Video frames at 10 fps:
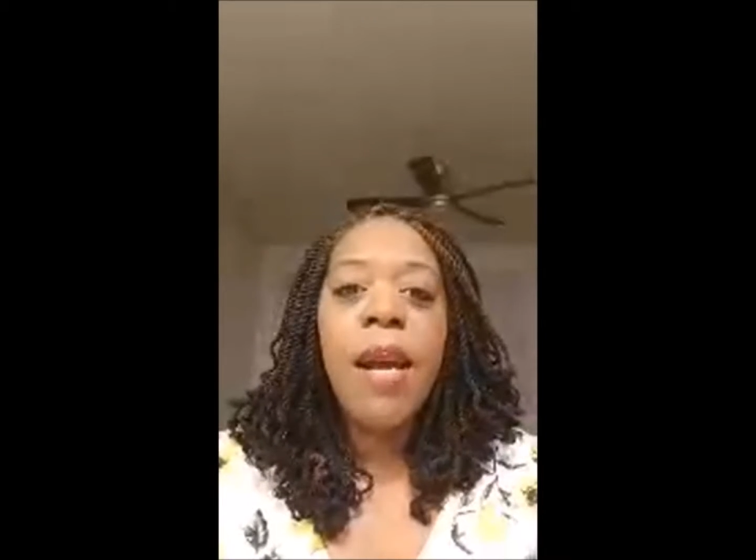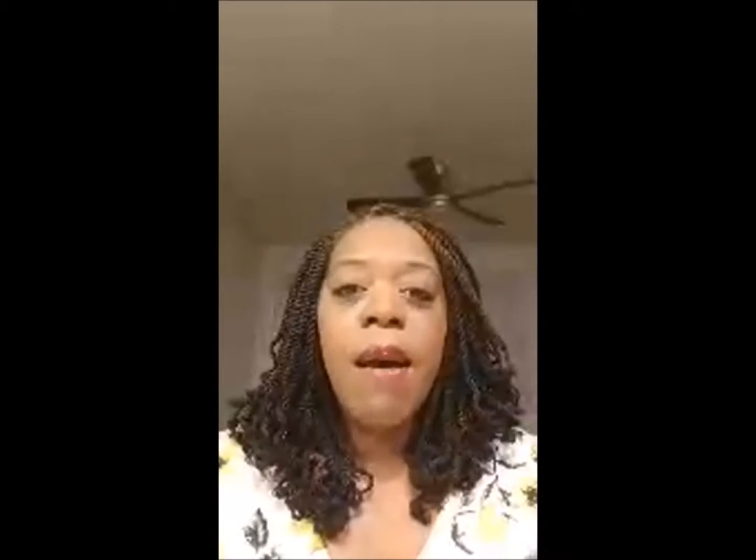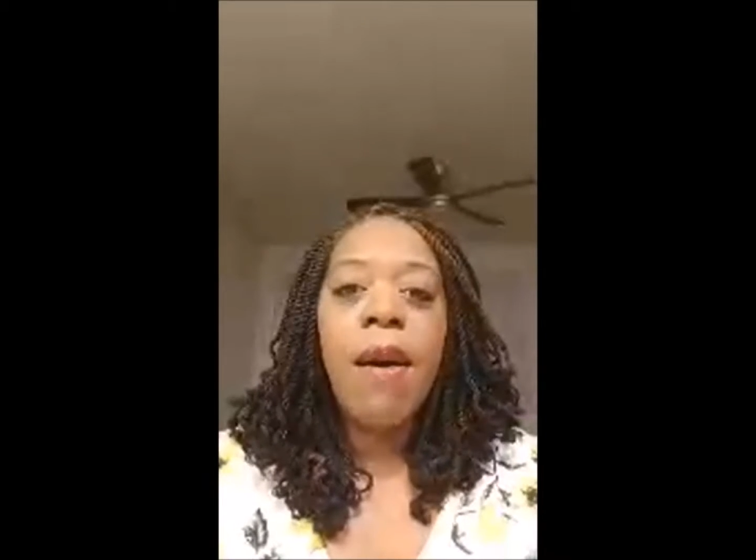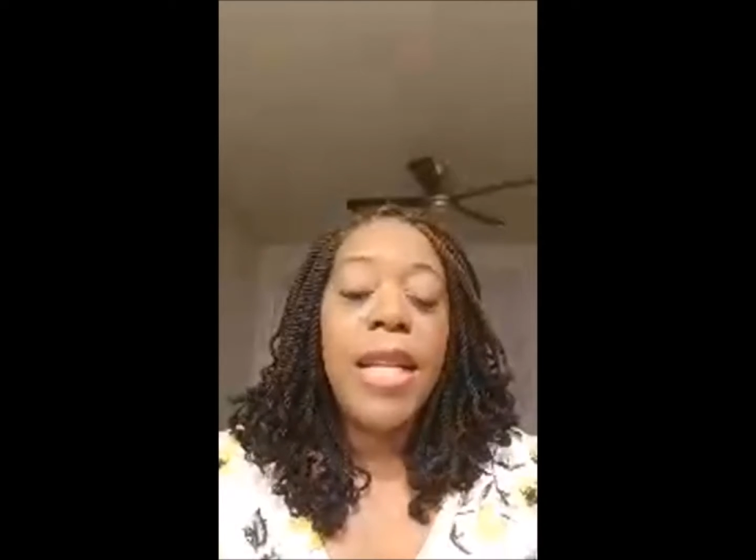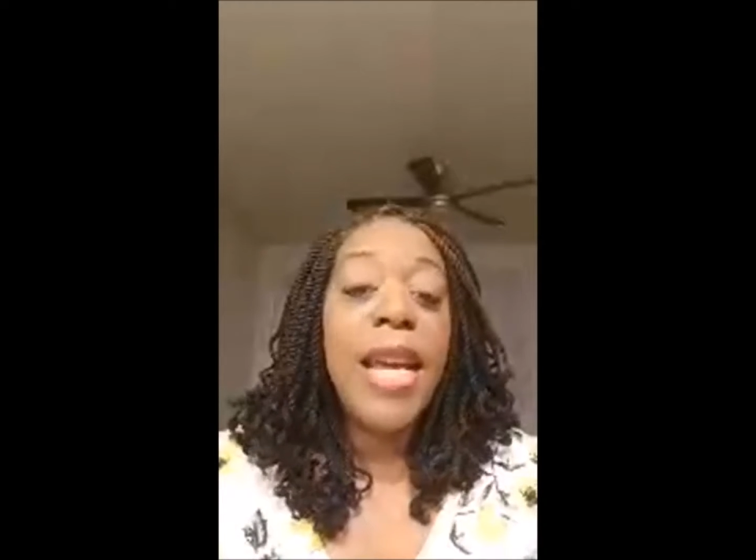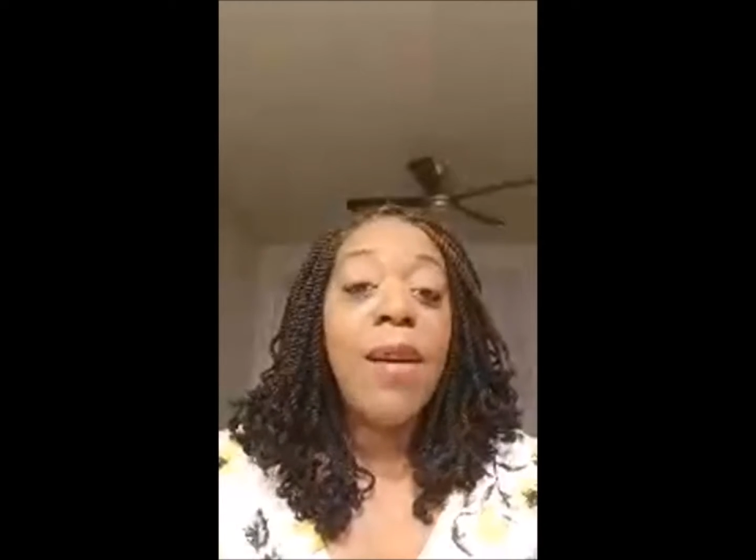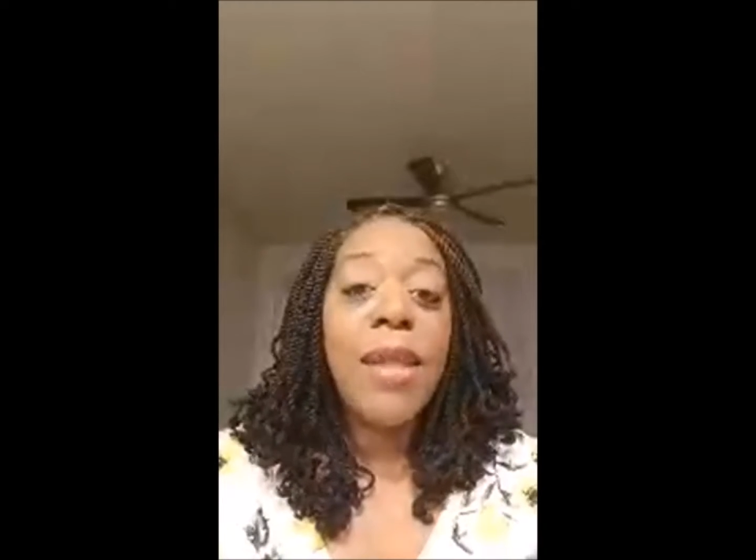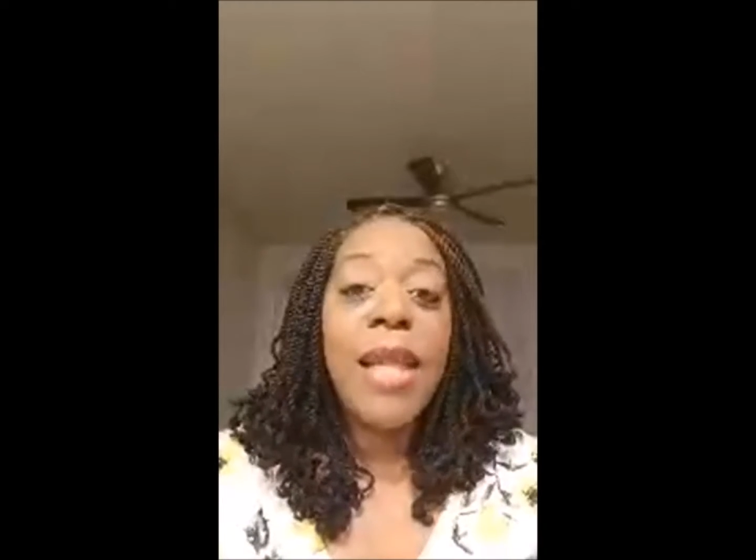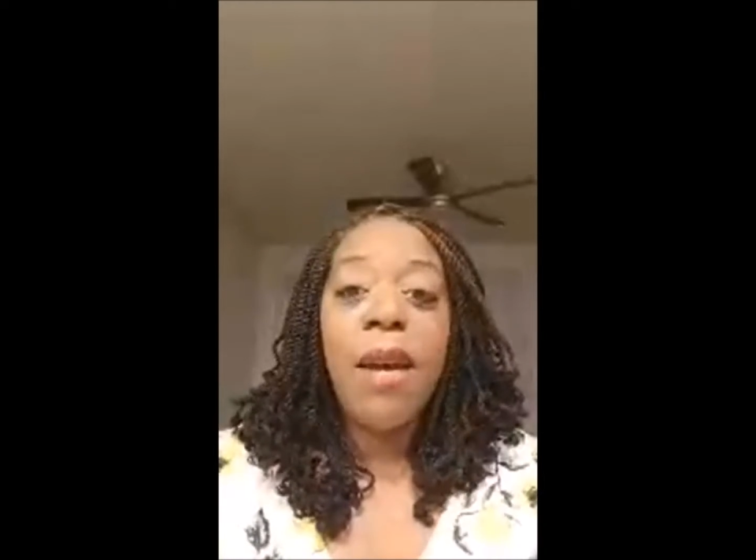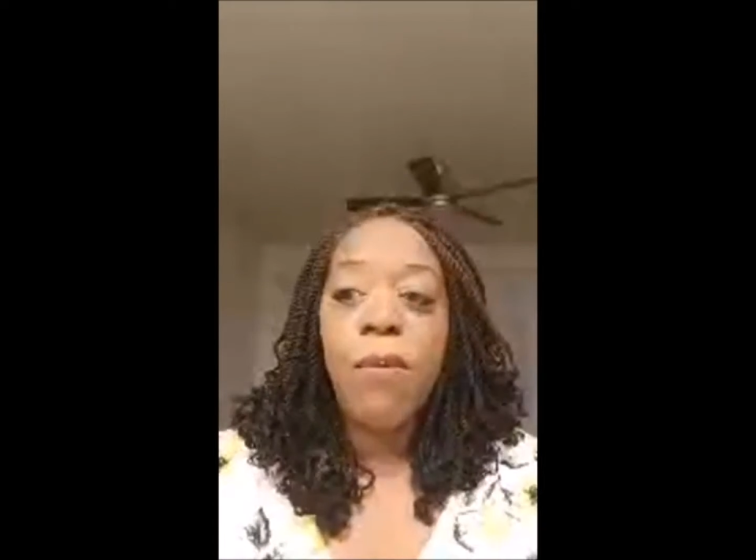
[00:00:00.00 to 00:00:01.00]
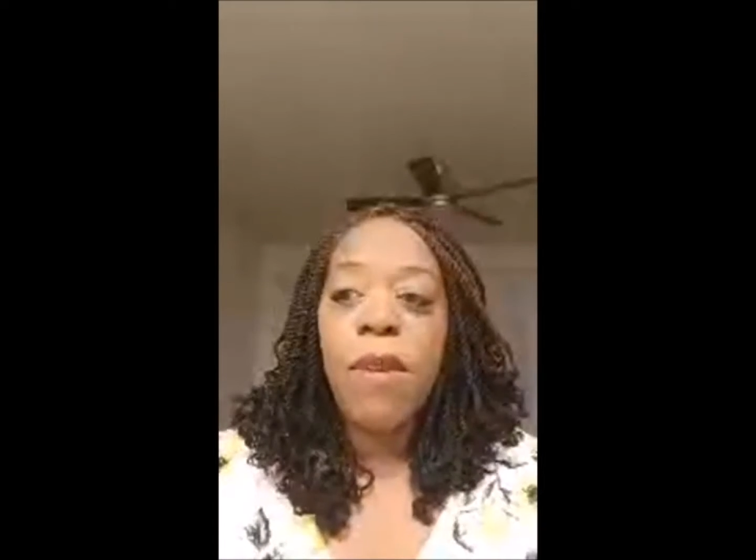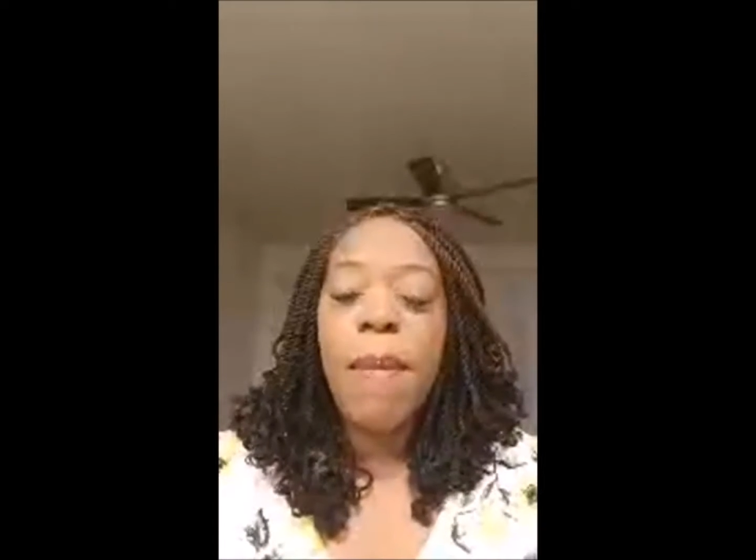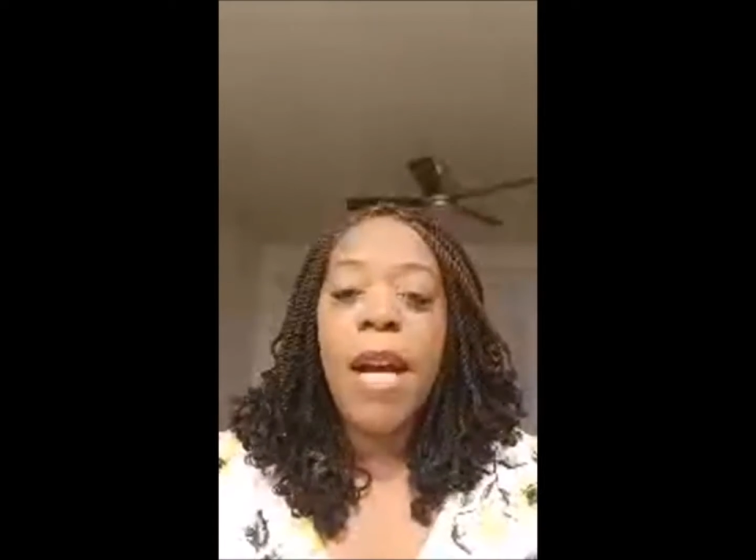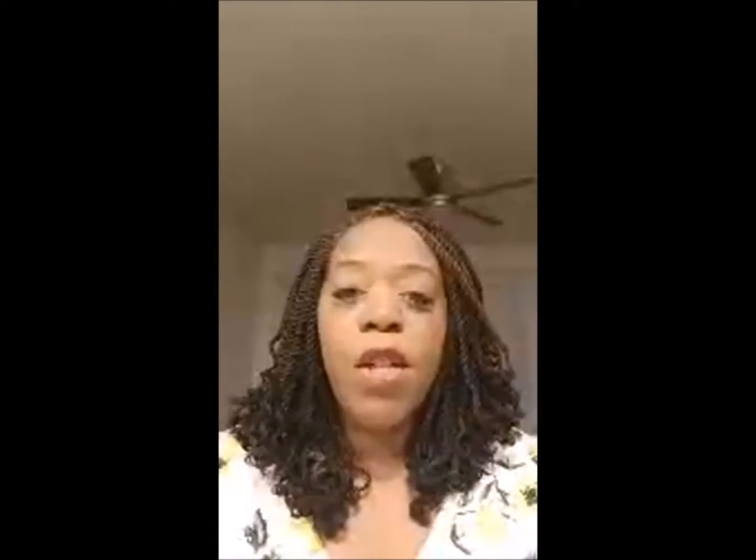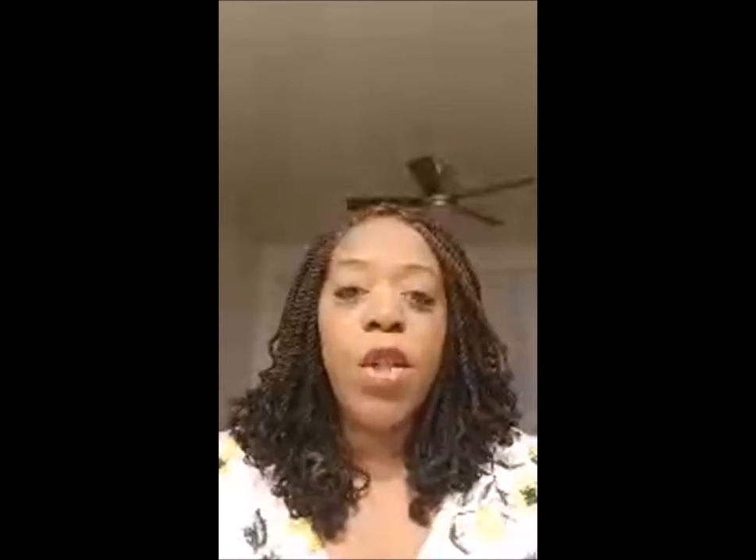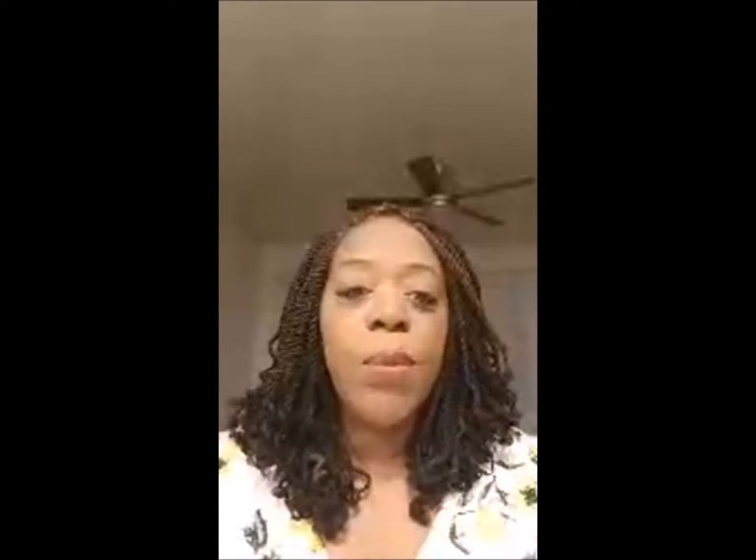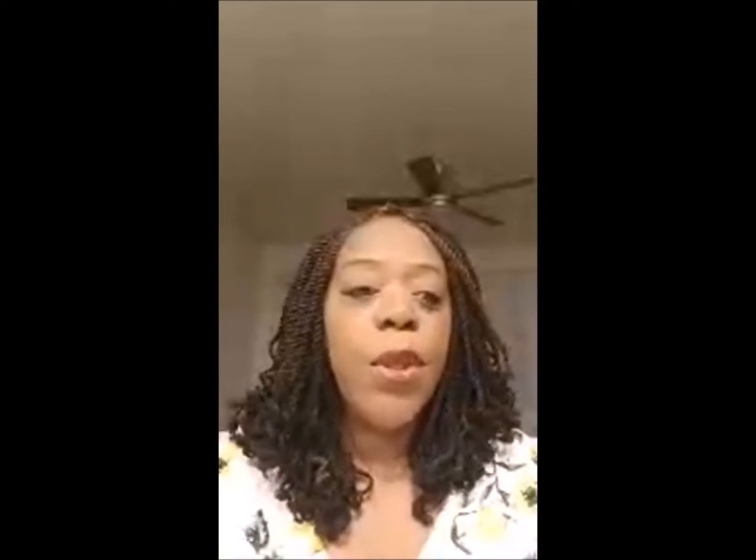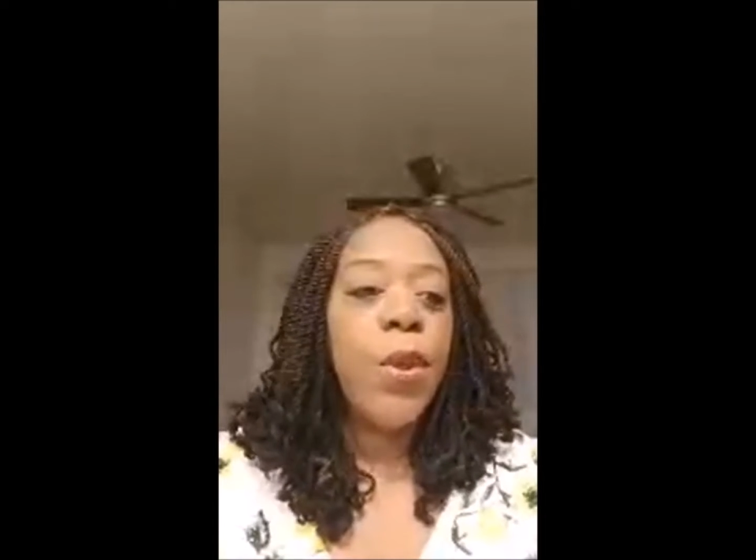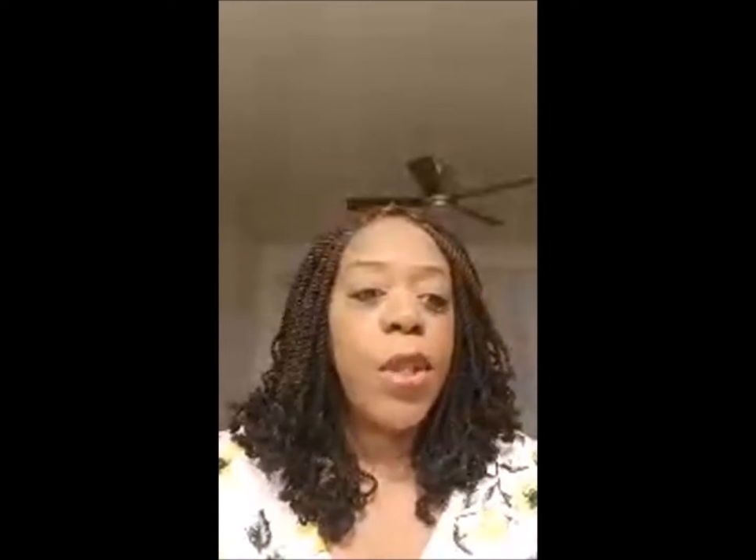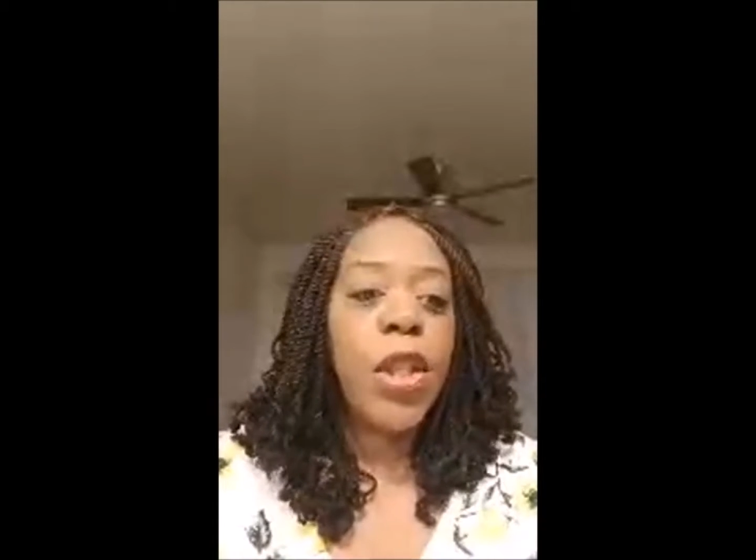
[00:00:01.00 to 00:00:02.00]
on the outside with my
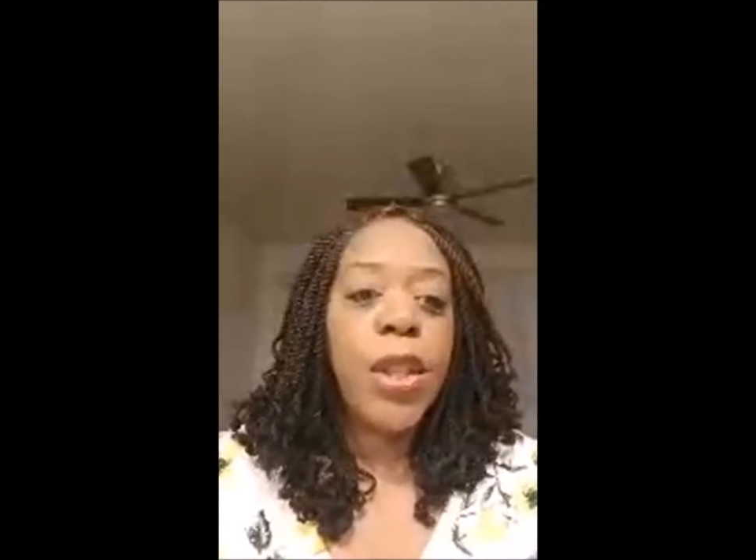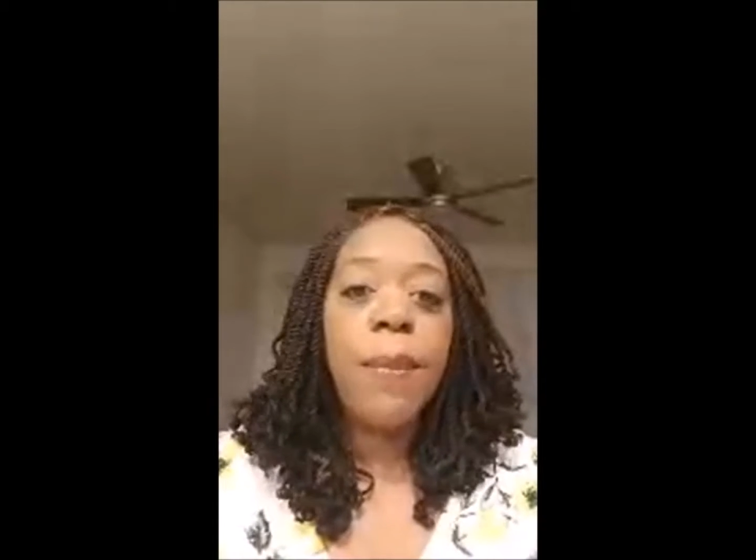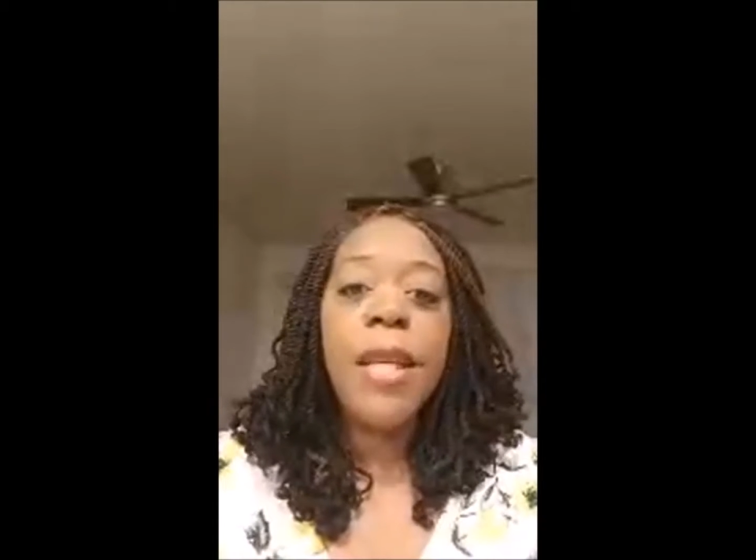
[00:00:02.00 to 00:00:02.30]
entrepreneurship.